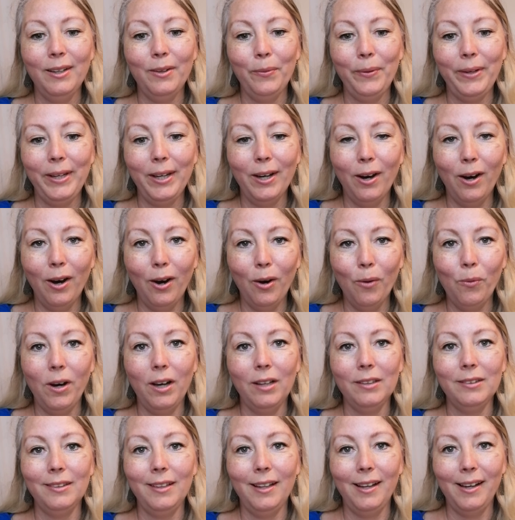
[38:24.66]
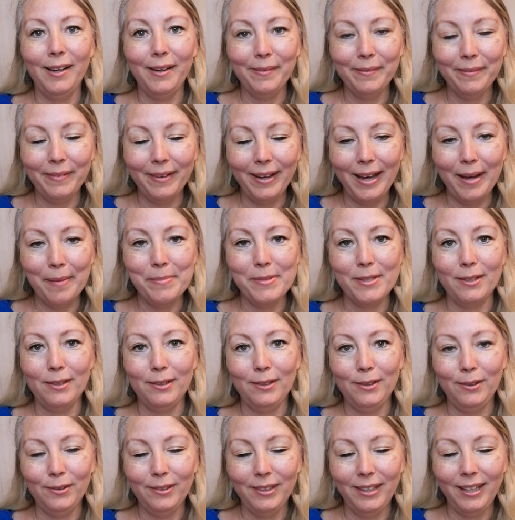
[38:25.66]
We all want love,
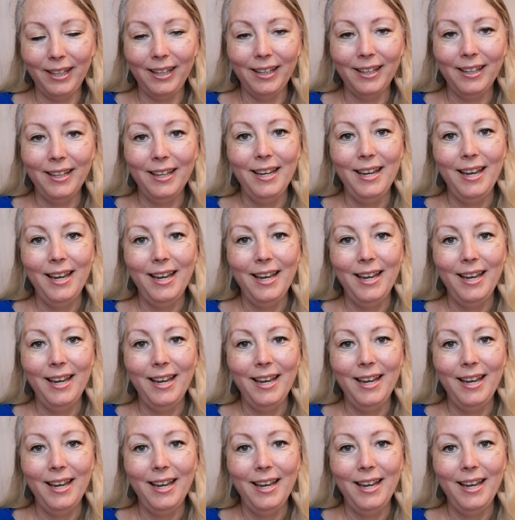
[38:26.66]
absolutely.